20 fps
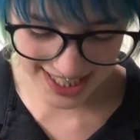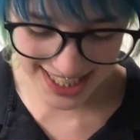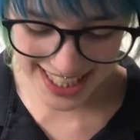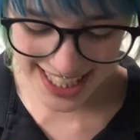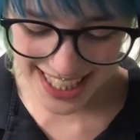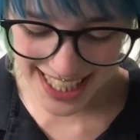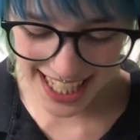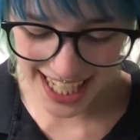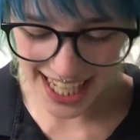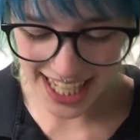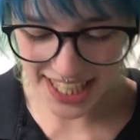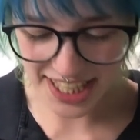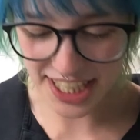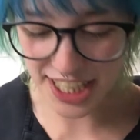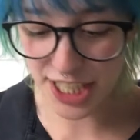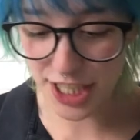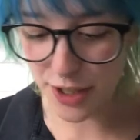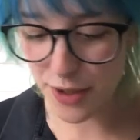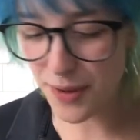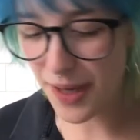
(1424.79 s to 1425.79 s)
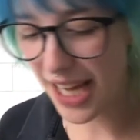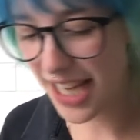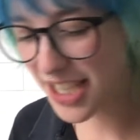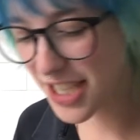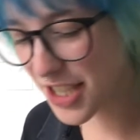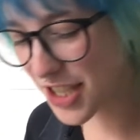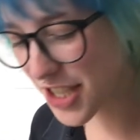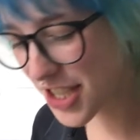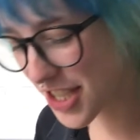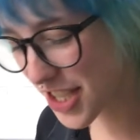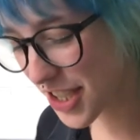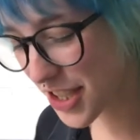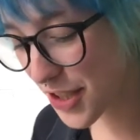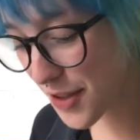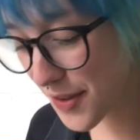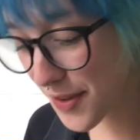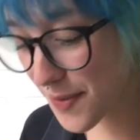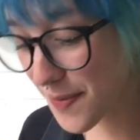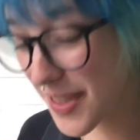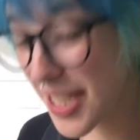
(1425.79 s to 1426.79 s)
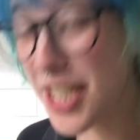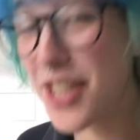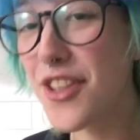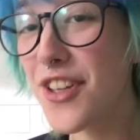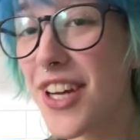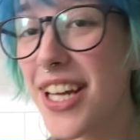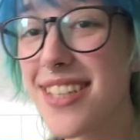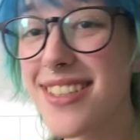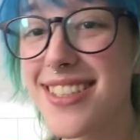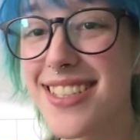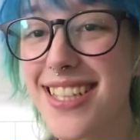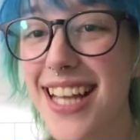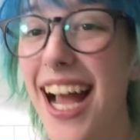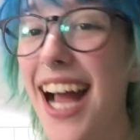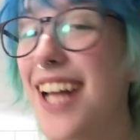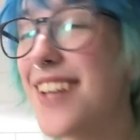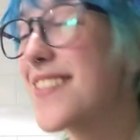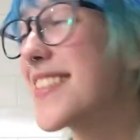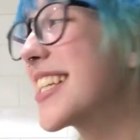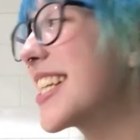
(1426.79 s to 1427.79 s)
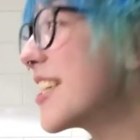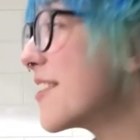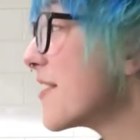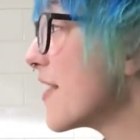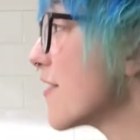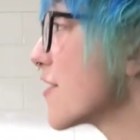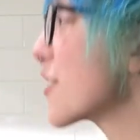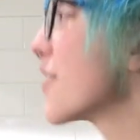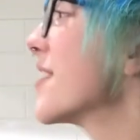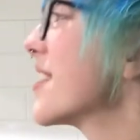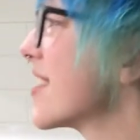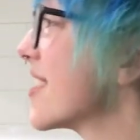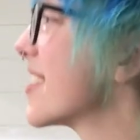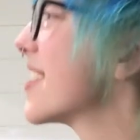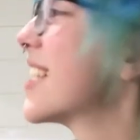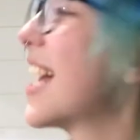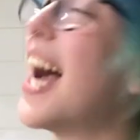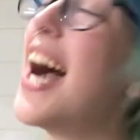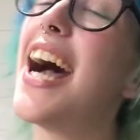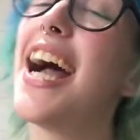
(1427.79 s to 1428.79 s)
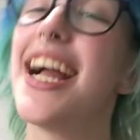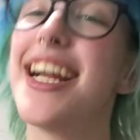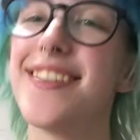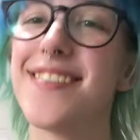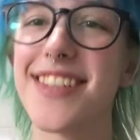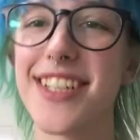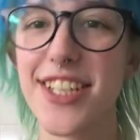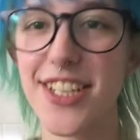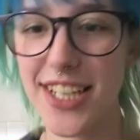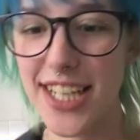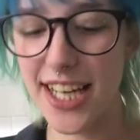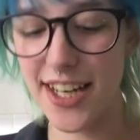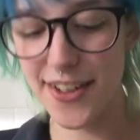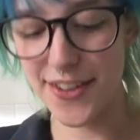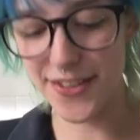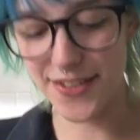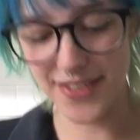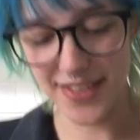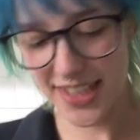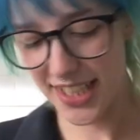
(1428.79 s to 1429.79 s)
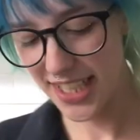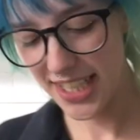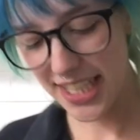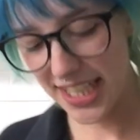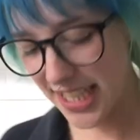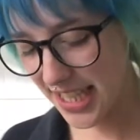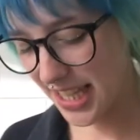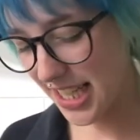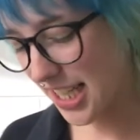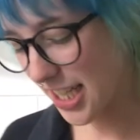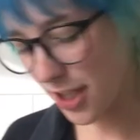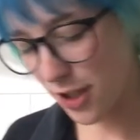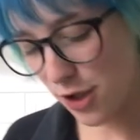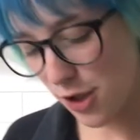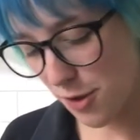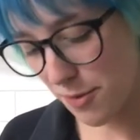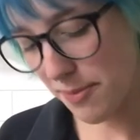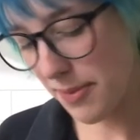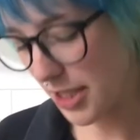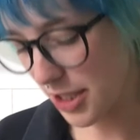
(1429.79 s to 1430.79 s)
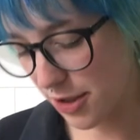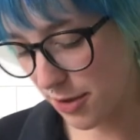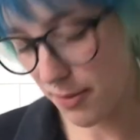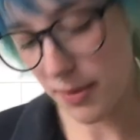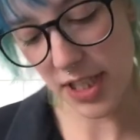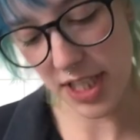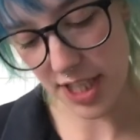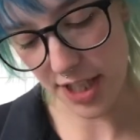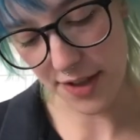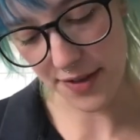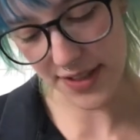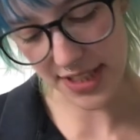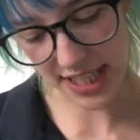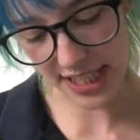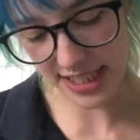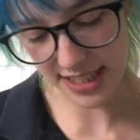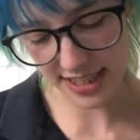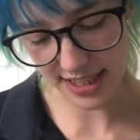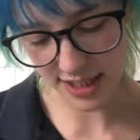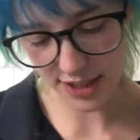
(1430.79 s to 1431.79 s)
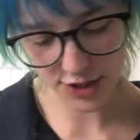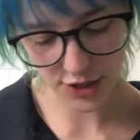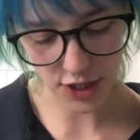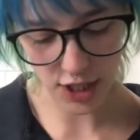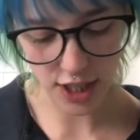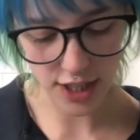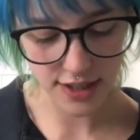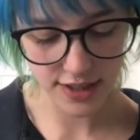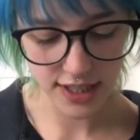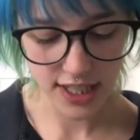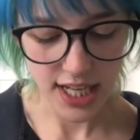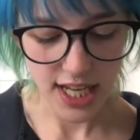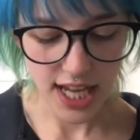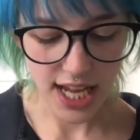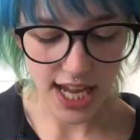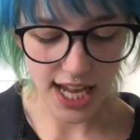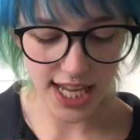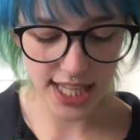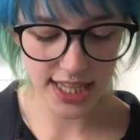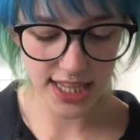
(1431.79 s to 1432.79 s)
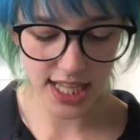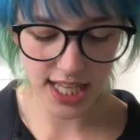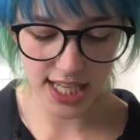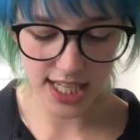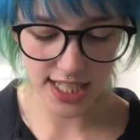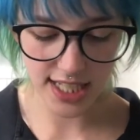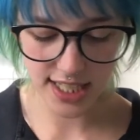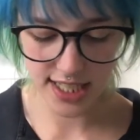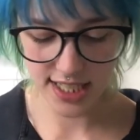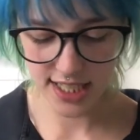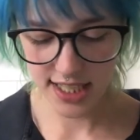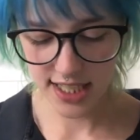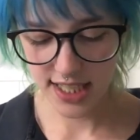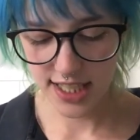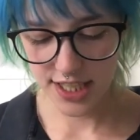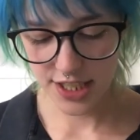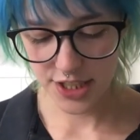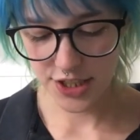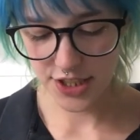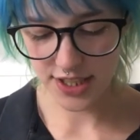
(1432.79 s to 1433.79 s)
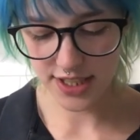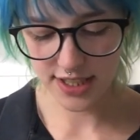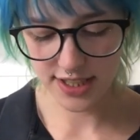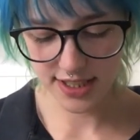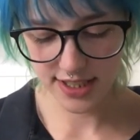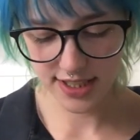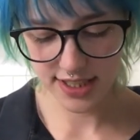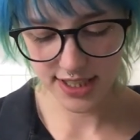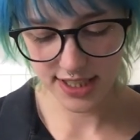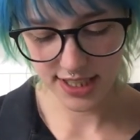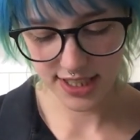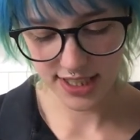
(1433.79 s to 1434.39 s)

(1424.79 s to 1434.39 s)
yeah, like you had you could, we could look outside. We didn't even have to go outside. Yeah, we could look at our like our own bedroom window and like see the stars. And like just